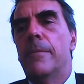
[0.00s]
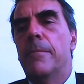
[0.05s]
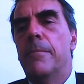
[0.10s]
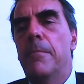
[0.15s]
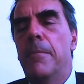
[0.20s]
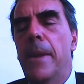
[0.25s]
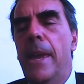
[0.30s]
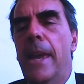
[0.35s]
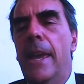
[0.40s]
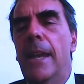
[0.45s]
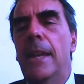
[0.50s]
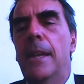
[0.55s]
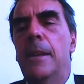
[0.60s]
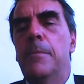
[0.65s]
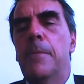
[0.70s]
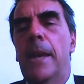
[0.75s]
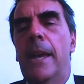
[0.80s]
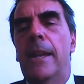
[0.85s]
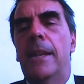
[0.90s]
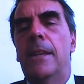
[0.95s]
many,
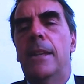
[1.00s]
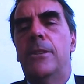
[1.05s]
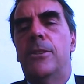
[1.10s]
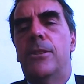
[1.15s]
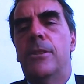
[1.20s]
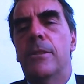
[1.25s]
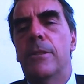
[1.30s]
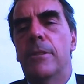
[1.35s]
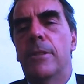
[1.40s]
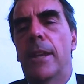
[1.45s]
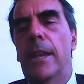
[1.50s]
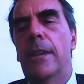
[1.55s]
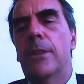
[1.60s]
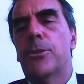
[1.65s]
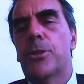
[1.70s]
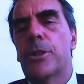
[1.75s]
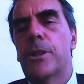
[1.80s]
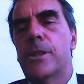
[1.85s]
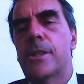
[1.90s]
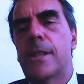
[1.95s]
many
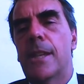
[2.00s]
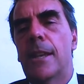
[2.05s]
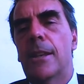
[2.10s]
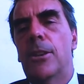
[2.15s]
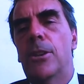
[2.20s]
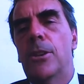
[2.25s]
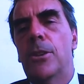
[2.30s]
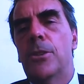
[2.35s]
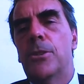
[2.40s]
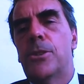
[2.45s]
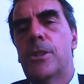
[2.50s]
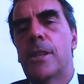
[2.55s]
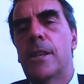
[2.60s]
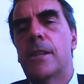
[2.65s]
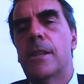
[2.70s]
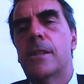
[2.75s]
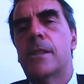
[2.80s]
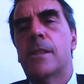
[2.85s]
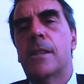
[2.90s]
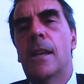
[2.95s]
interesting
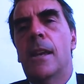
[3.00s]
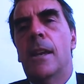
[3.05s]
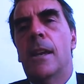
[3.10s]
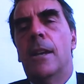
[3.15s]
uses,